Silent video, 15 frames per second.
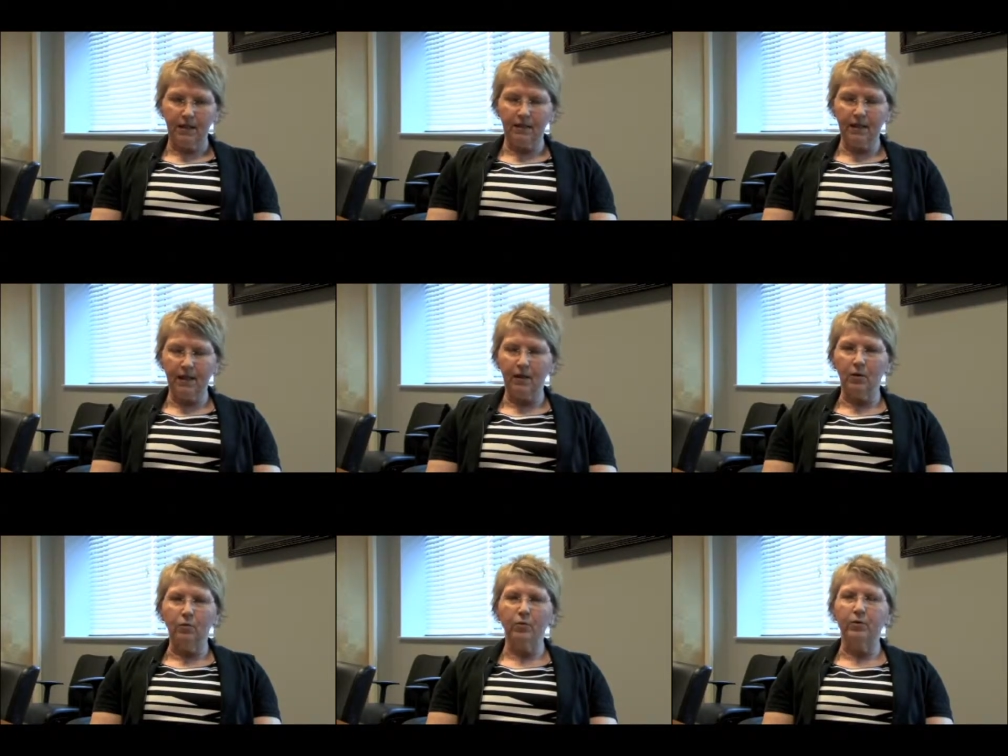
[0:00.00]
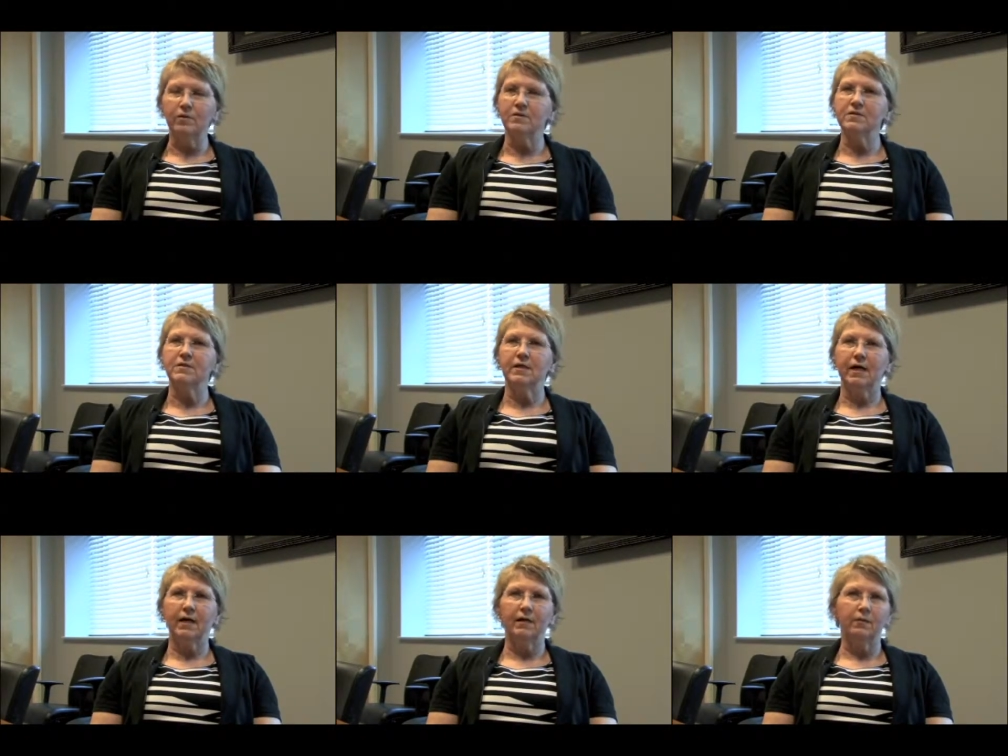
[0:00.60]
that are
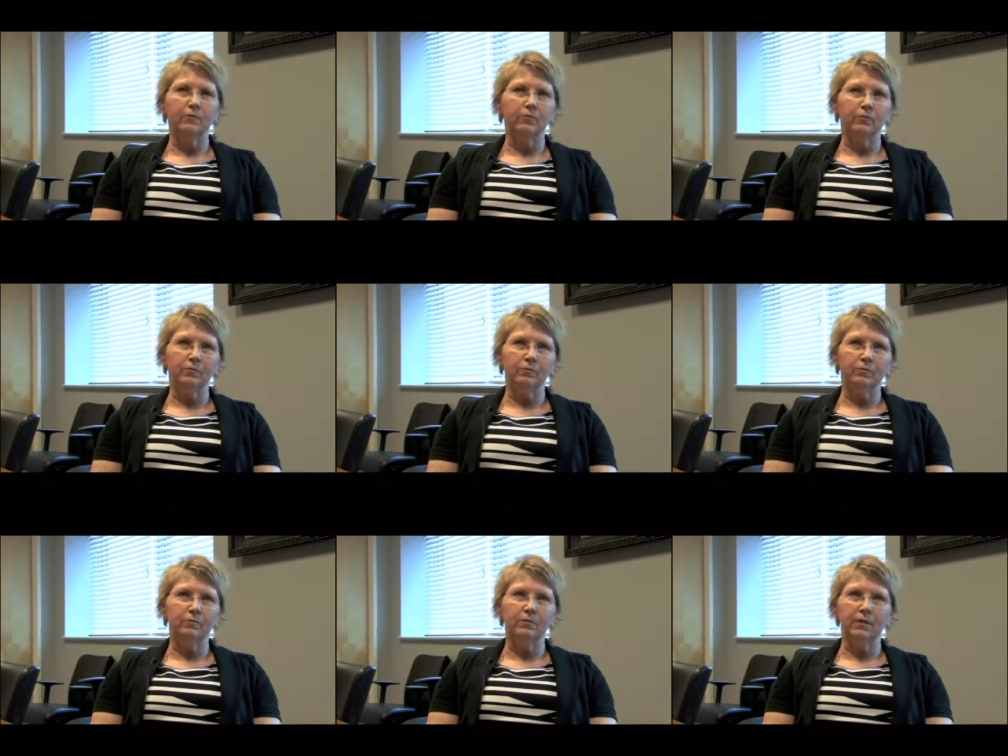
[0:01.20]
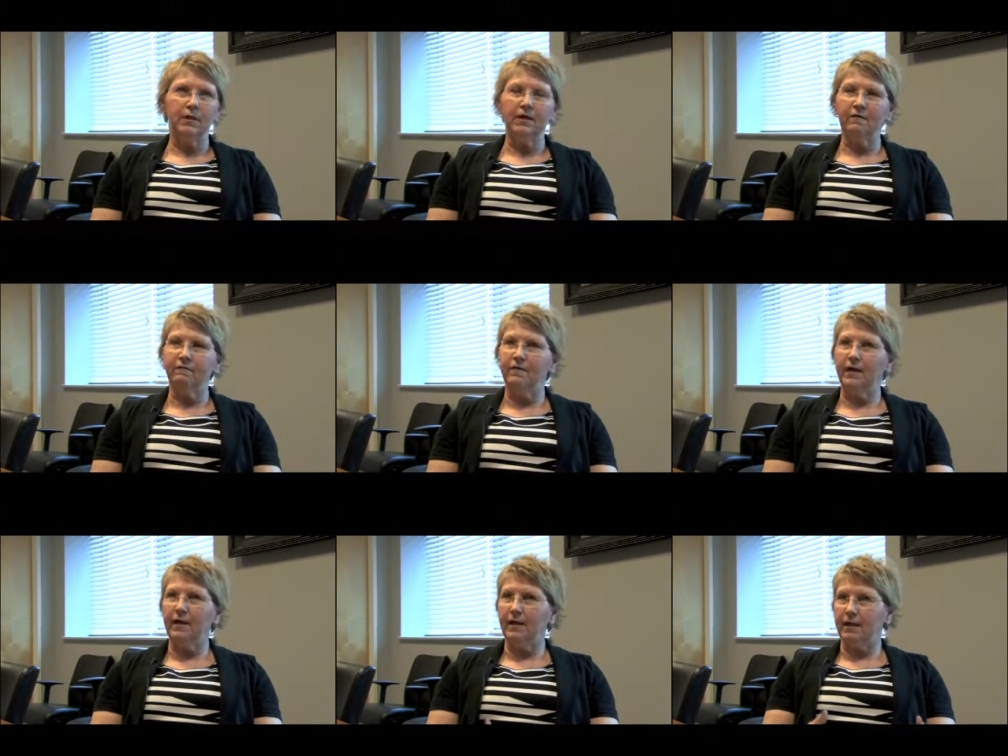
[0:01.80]
wounds that
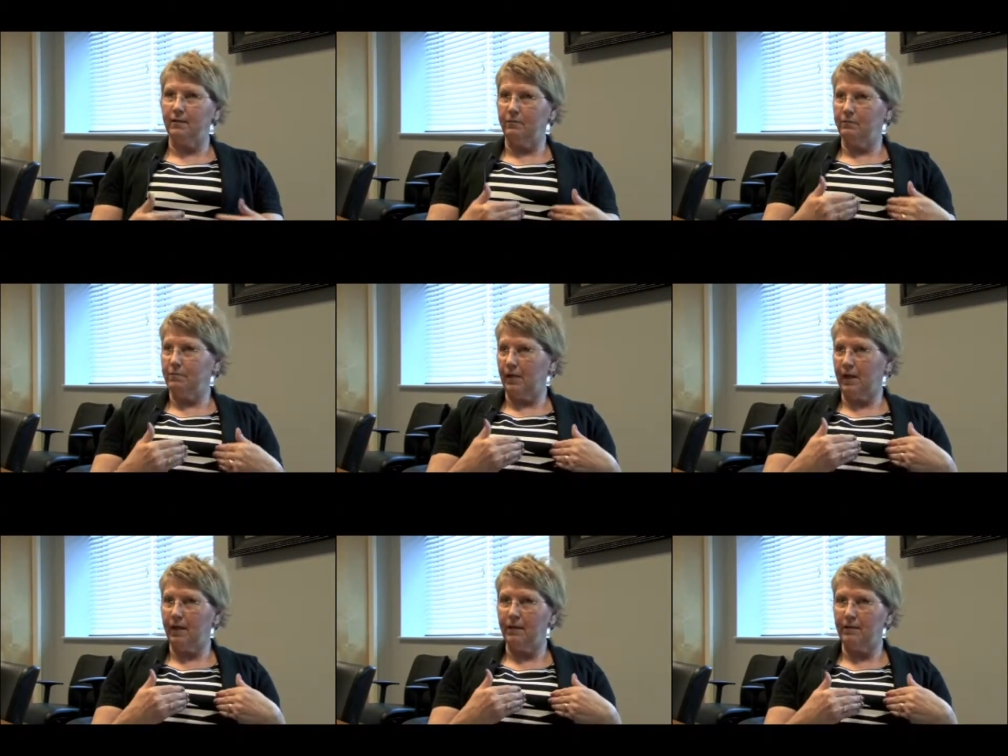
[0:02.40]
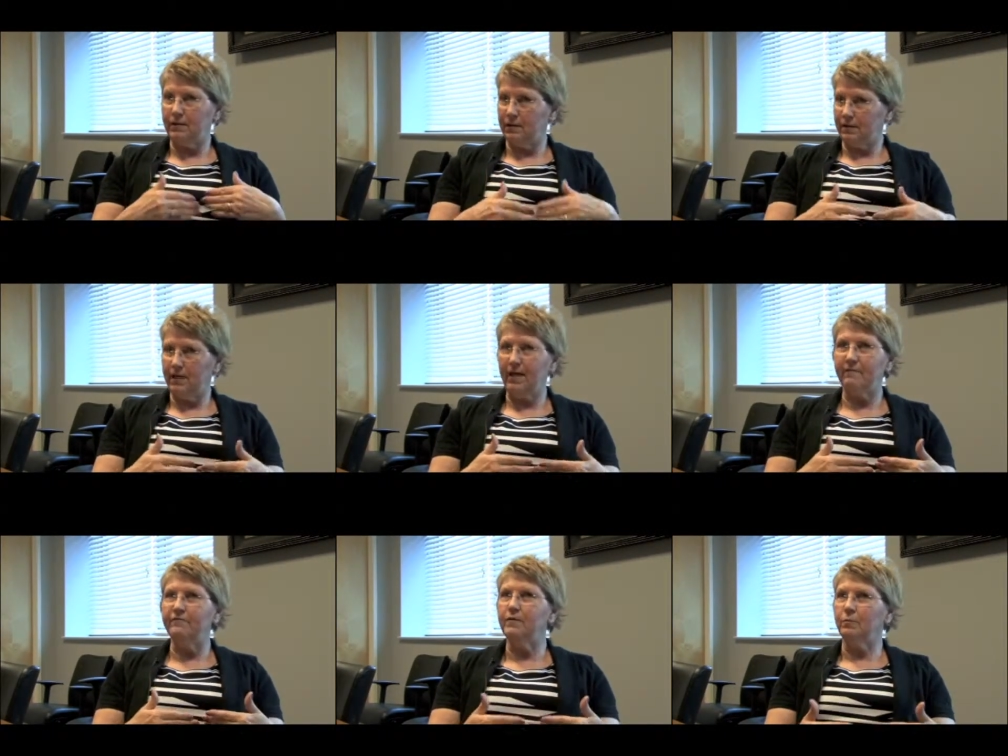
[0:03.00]
if they didn't
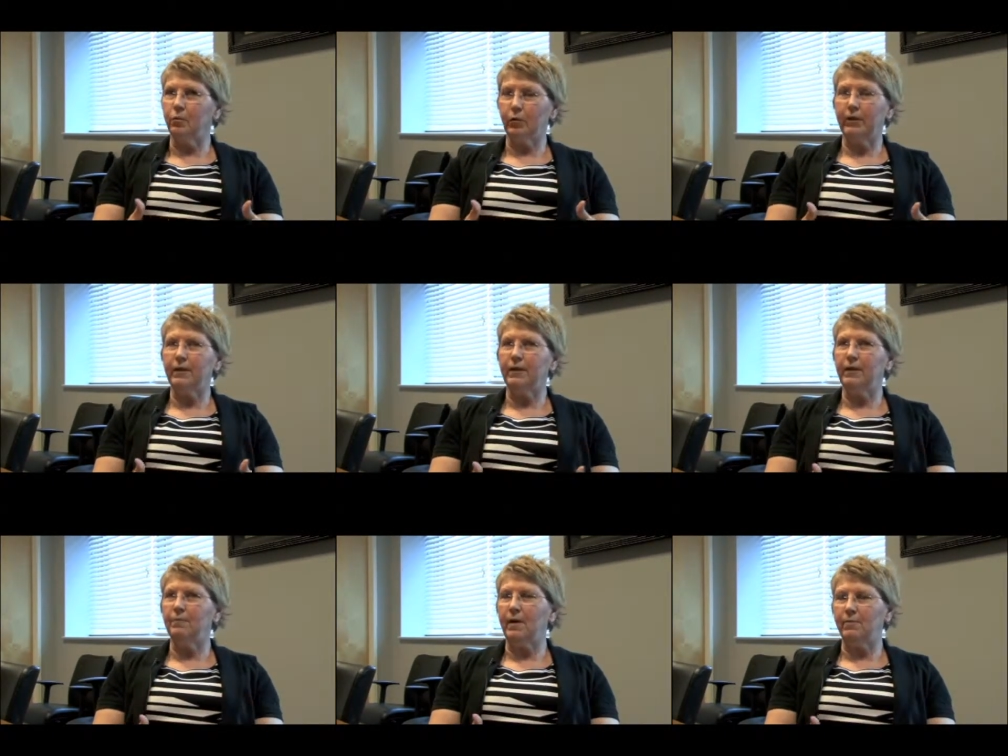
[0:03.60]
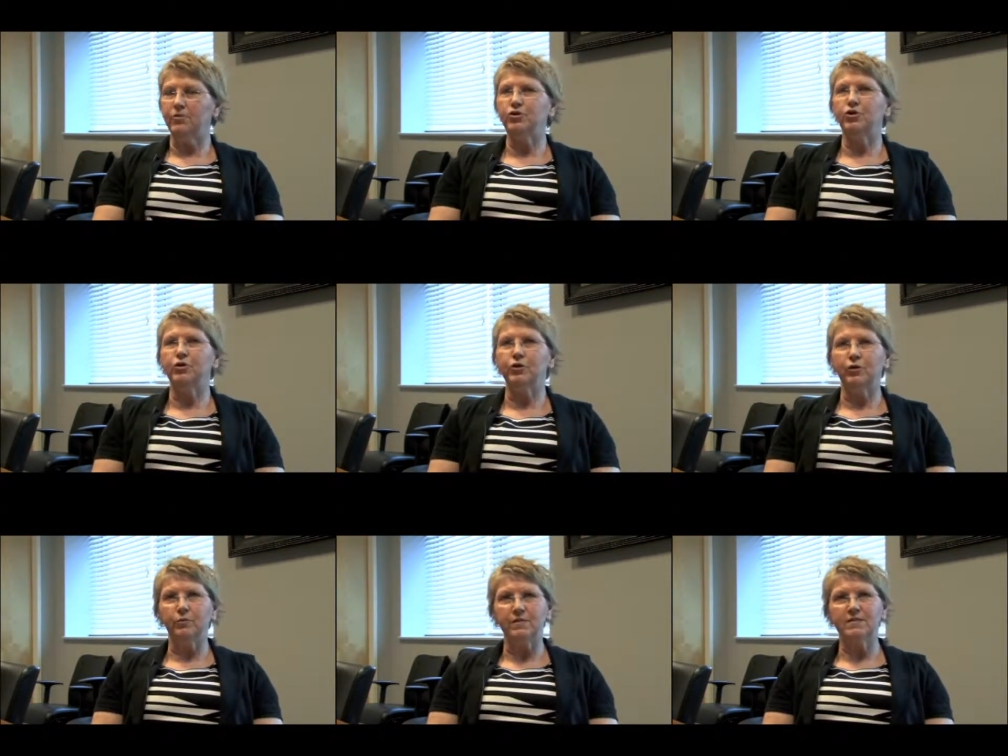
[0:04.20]
have debris in them, I'm
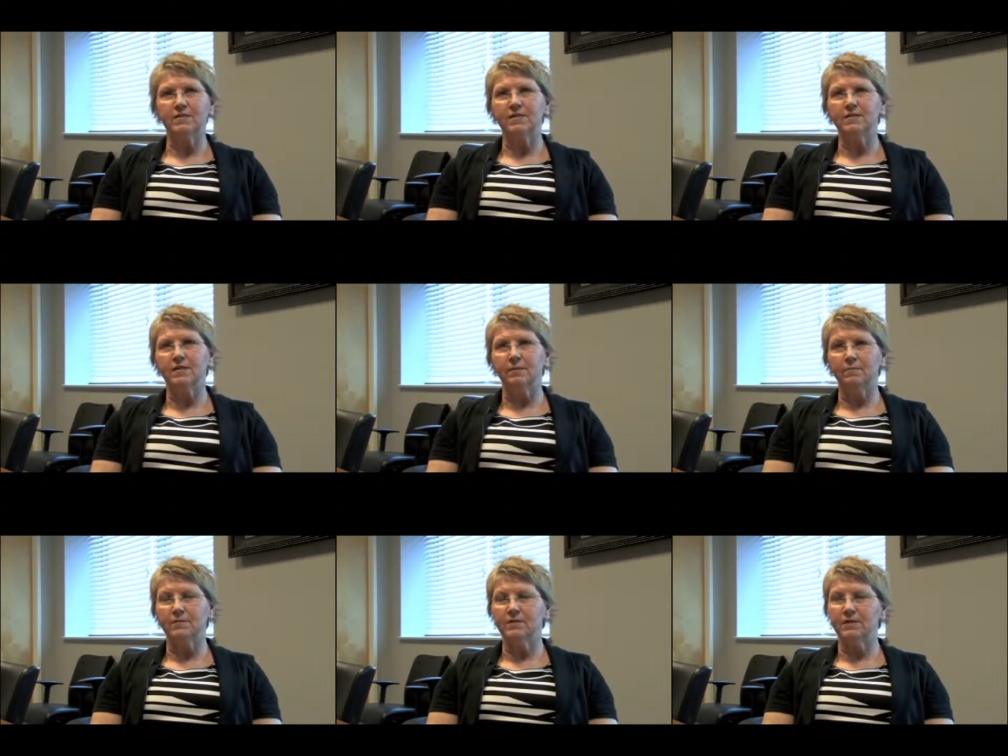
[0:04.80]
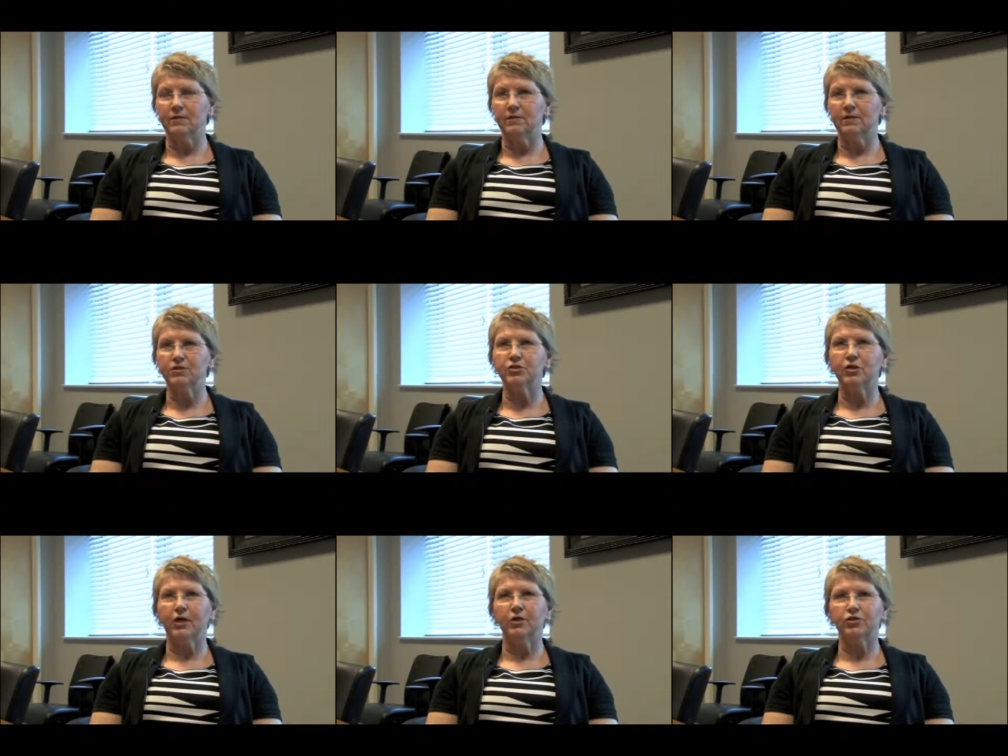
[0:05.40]
sure you would see some
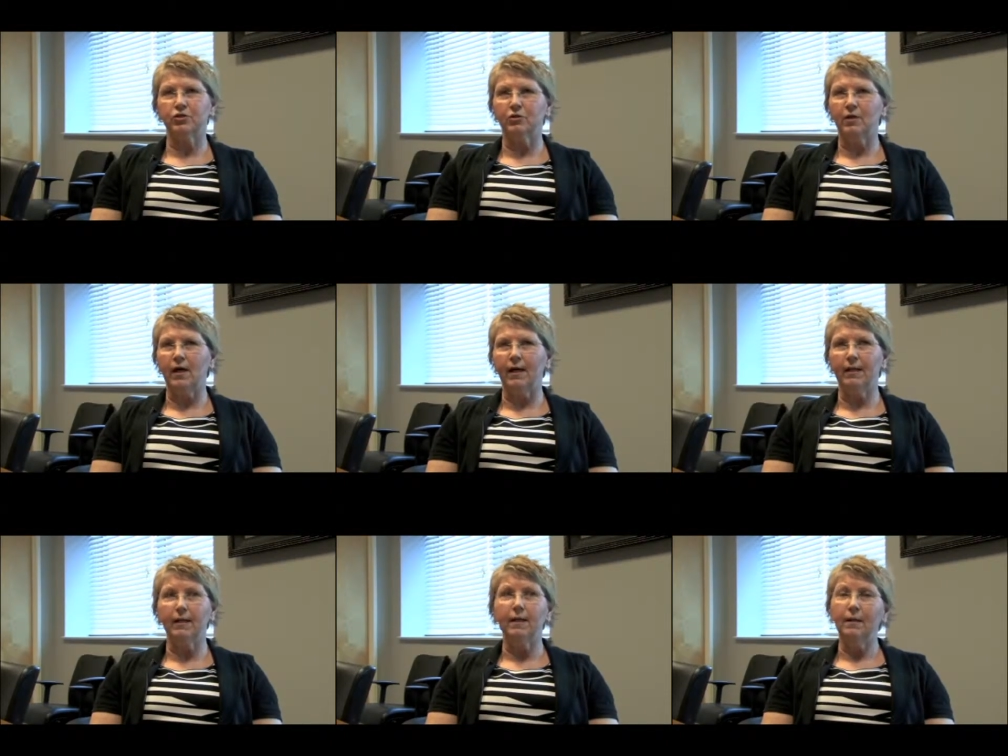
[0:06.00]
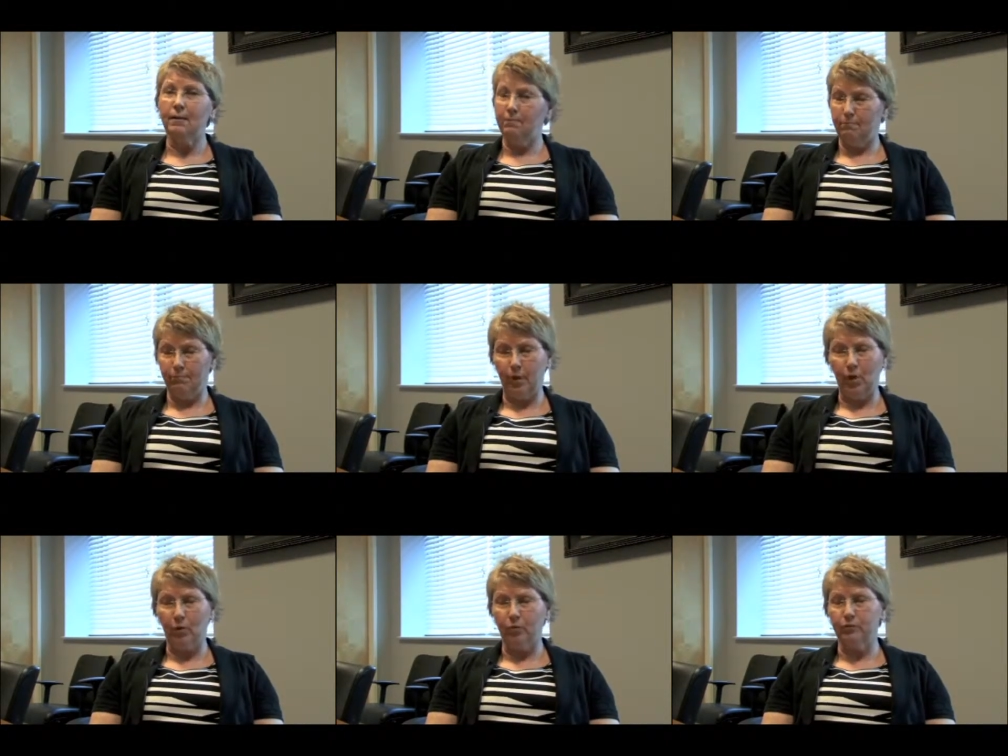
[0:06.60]
serious structure like
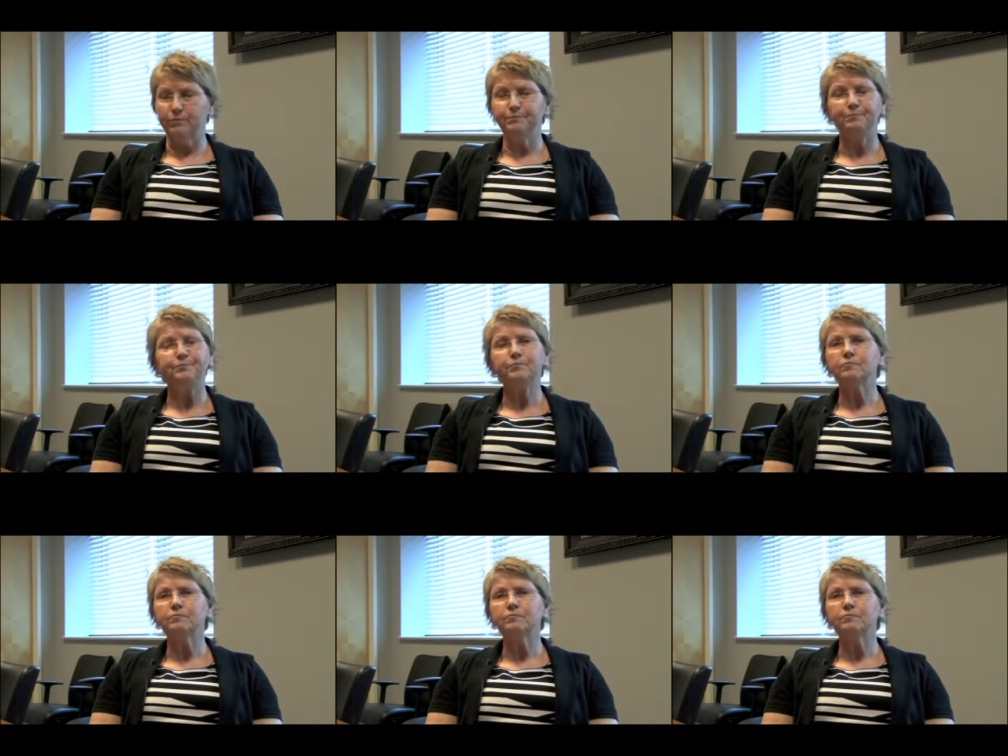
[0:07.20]
bone.